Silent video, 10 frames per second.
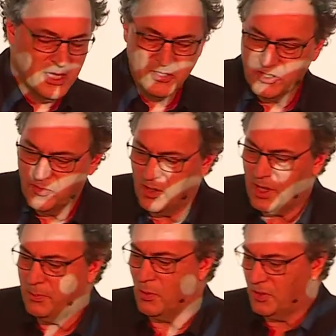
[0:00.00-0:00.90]
So it's really
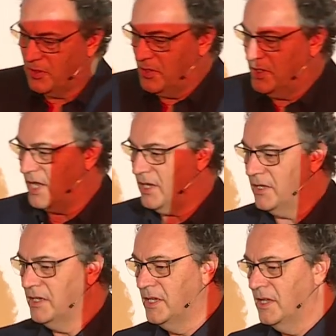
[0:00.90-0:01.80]
important to take
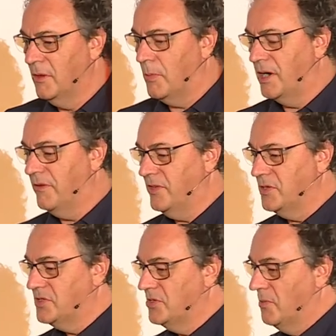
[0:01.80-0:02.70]
a wider view,
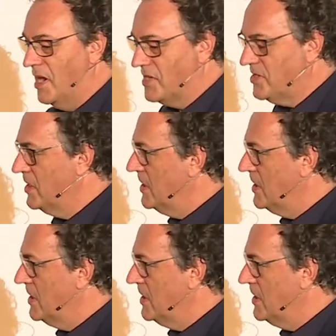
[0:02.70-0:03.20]
assume less.